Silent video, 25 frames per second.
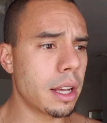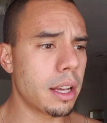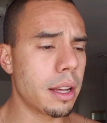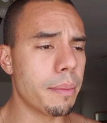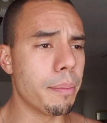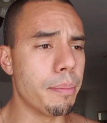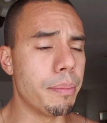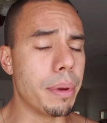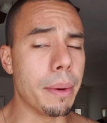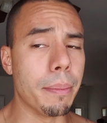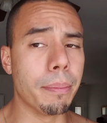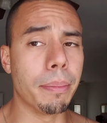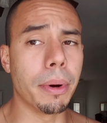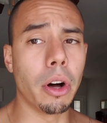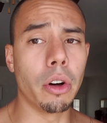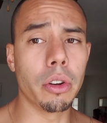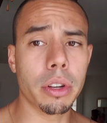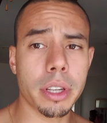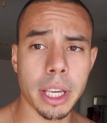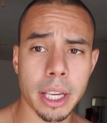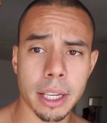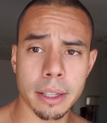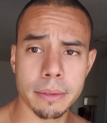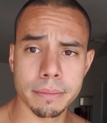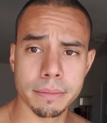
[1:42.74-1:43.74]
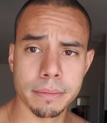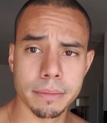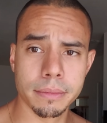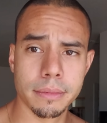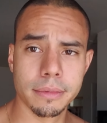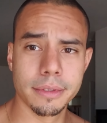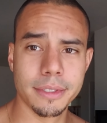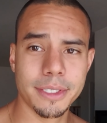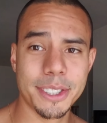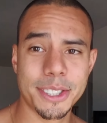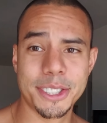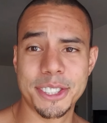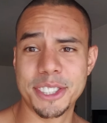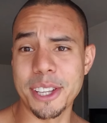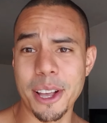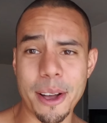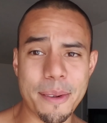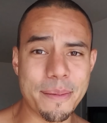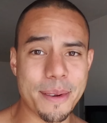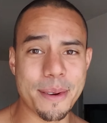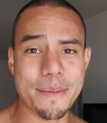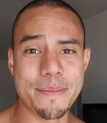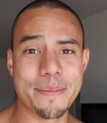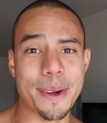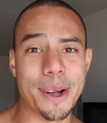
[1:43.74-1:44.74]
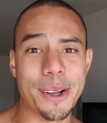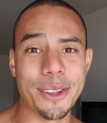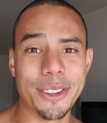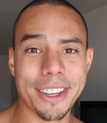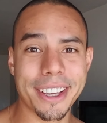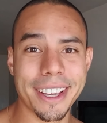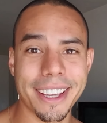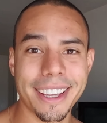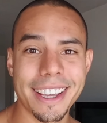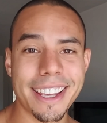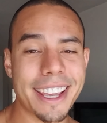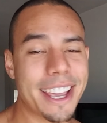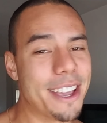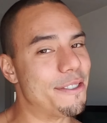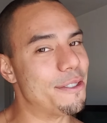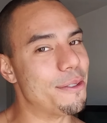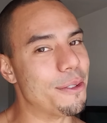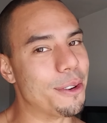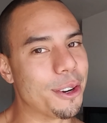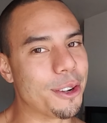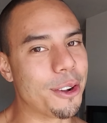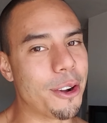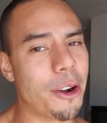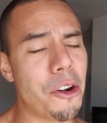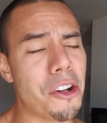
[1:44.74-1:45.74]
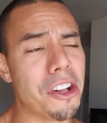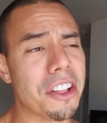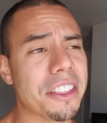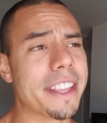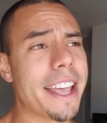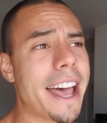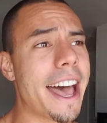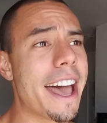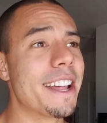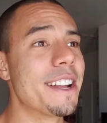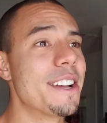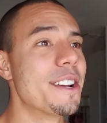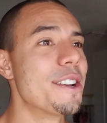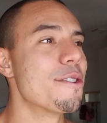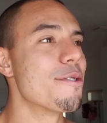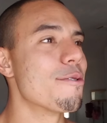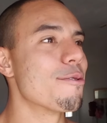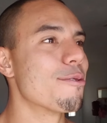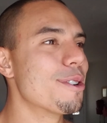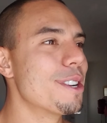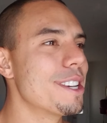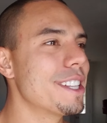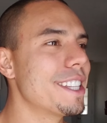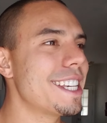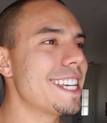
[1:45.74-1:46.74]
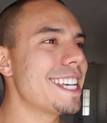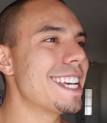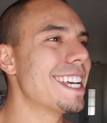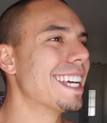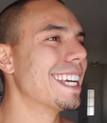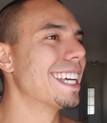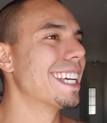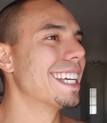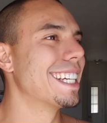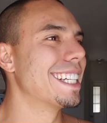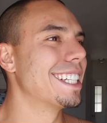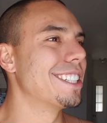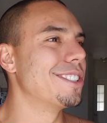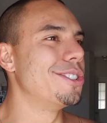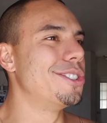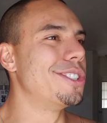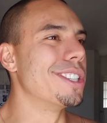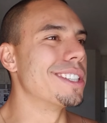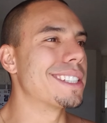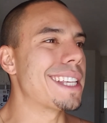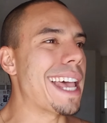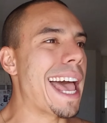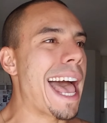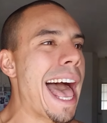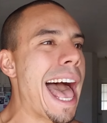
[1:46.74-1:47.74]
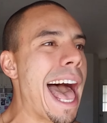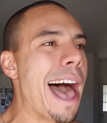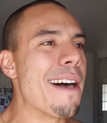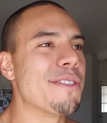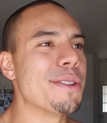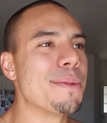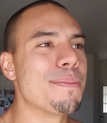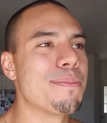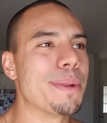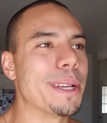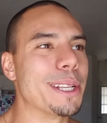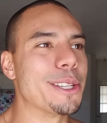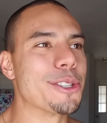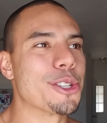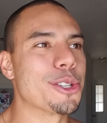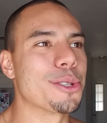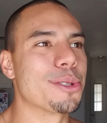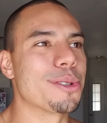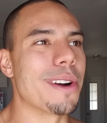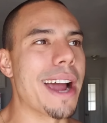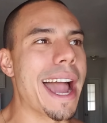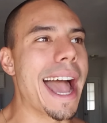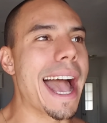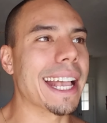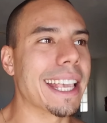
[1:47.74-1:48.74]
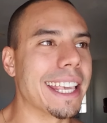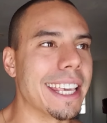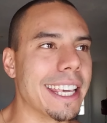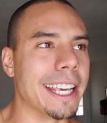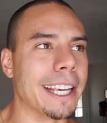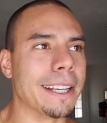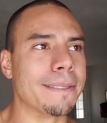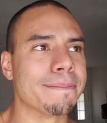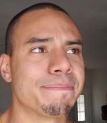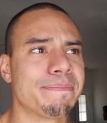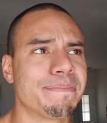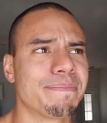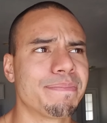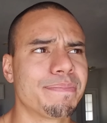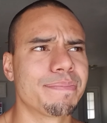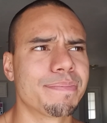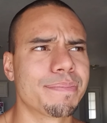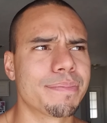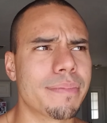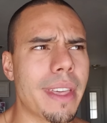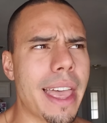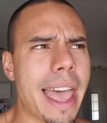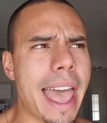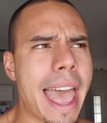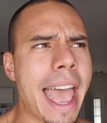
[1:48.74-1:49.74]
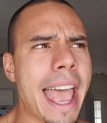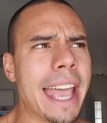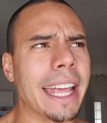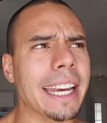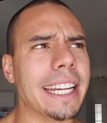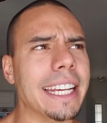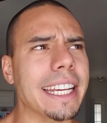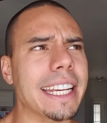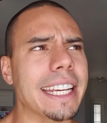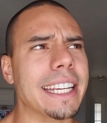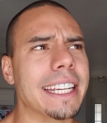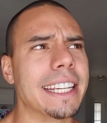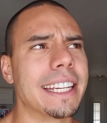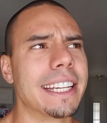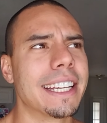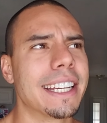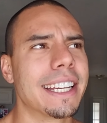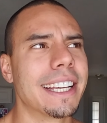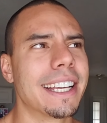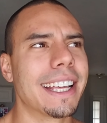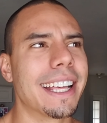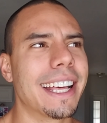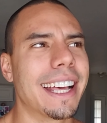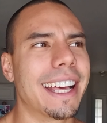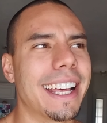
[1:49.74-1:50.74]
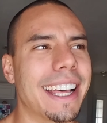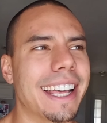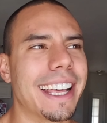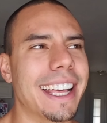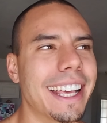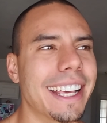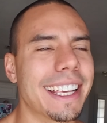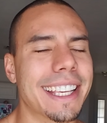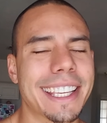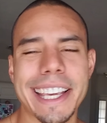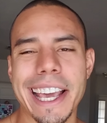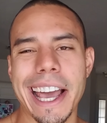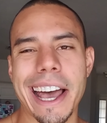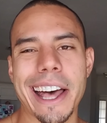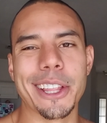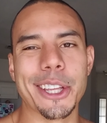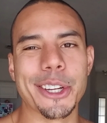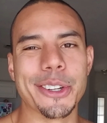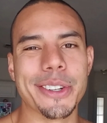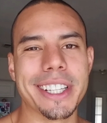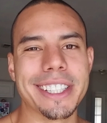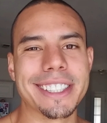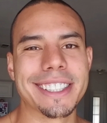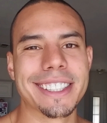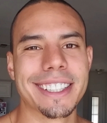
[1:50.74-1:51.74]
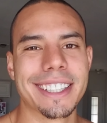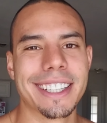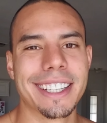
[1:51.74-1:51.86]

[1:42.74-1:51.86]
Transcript: Been bulking, summer bulk, if you want to call it that. Really, just haven't been tracking any calories.